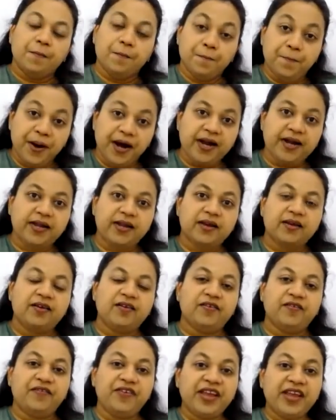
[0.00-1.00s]
But
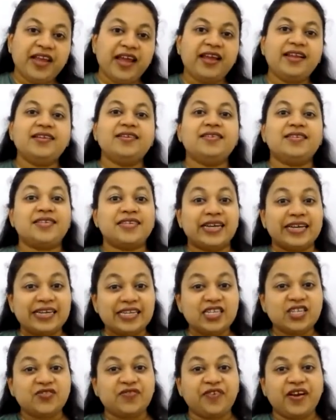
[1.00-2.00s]
we can
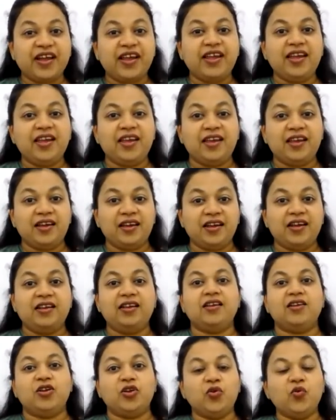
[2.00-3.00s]
satisfy
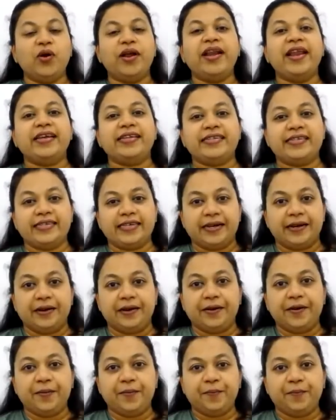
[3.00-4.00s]
it to an
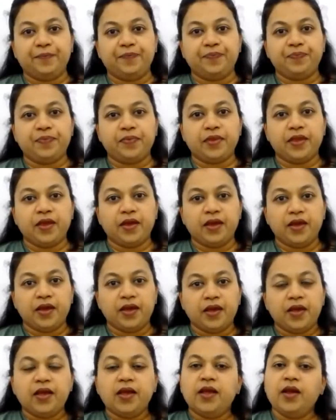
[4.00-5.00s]
extent.
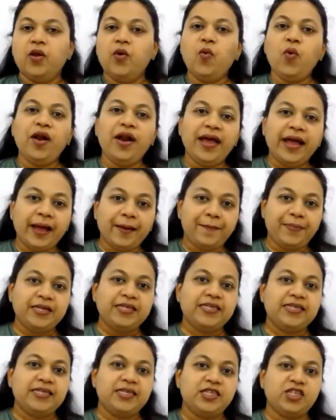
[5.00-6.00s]
But what
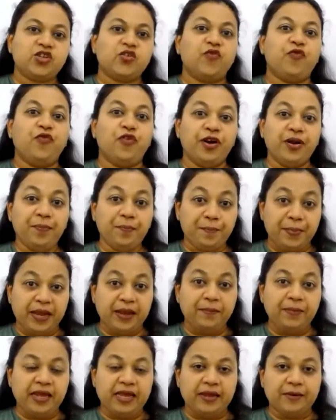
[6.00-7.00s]
happens is, for a
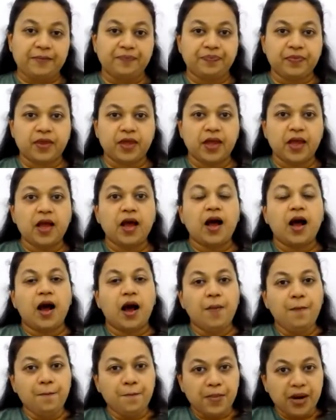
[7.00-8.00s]
baby,
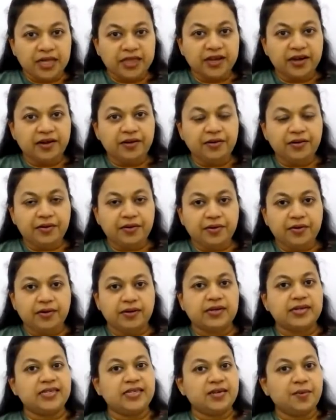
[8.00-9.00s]
a mother
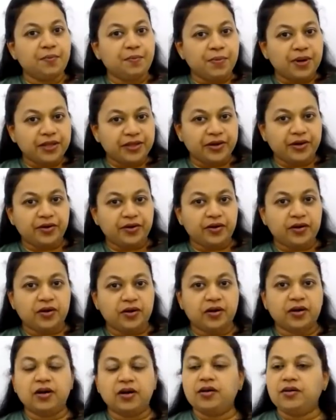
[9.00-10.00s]
is a mother,
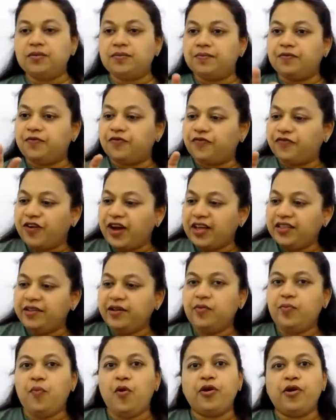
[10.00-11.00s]
a
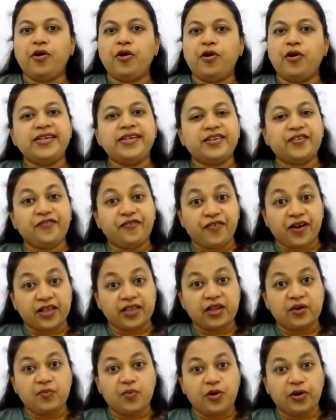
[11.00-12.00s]
father model is a
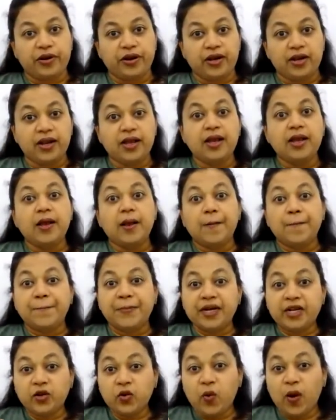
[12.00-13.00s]
father model.
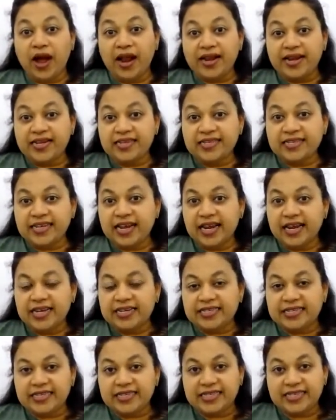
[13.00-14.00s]
But to
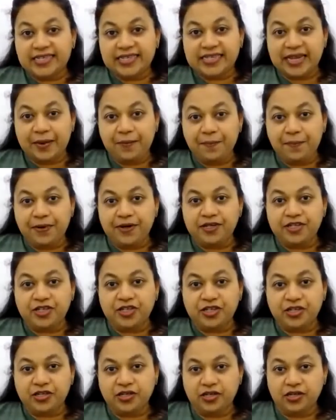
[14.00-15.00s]
understand, is it the same
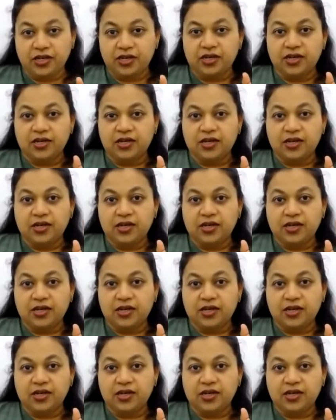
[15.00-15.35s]
person?